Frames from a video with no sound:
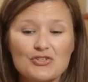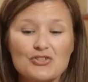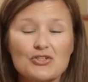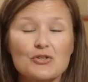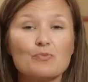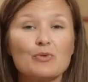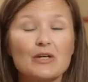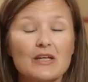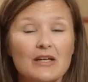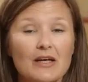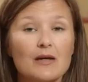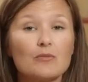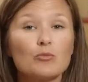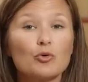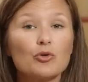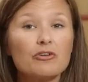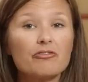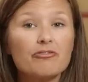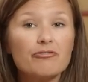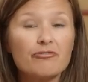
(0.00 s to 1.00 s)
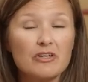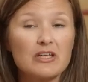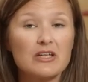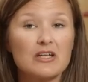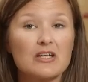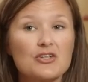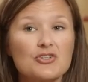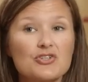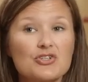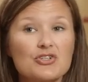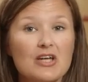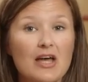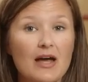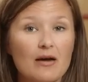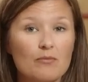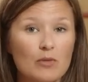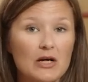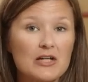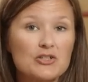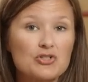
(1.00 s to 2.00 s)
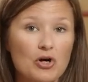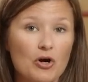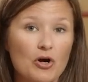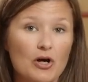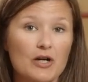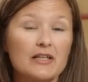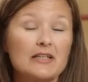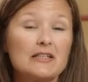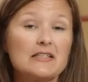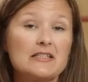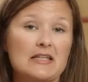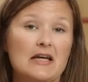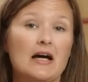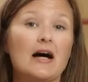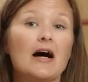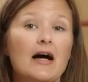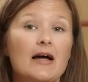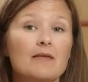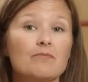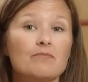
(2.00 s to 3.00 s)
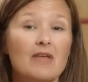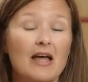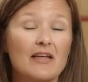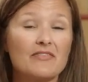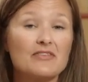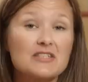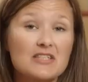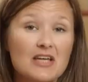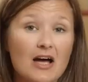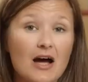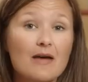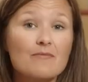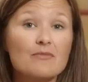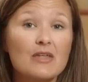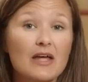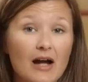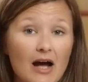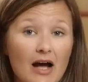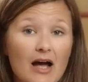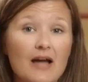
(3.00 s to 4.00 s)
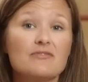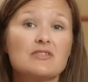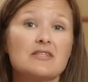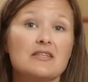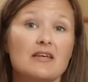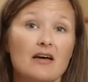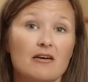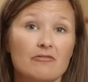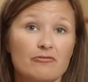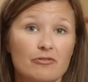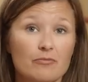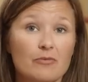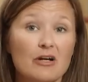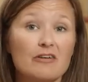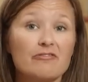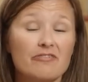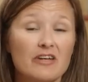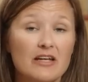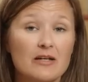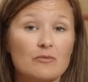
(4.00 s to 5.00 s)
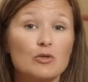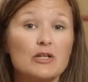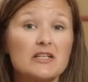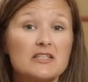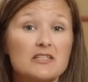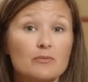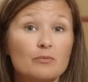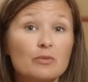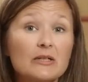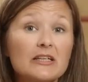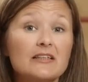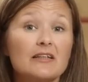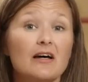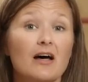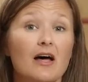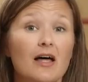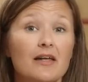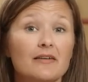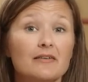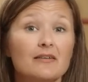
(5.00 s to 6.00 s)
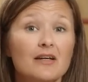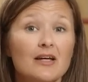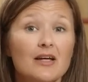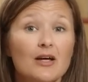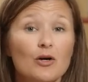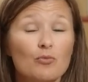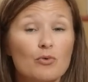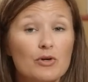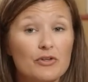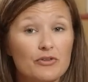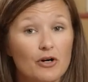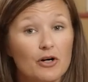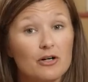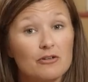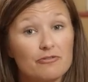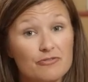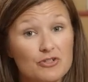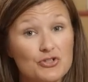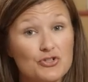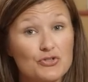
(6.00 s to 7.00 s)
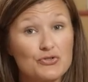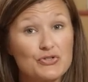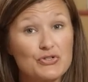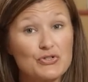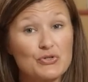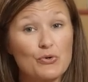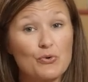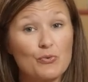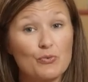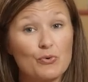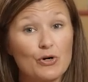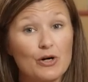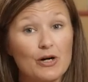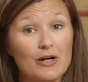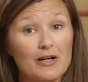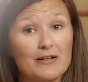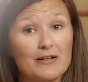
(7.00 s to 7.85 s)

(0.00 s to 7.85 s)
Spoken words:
to be able to finish at my targeted time, at the time that I've set for my family to be done with our official schoolwork.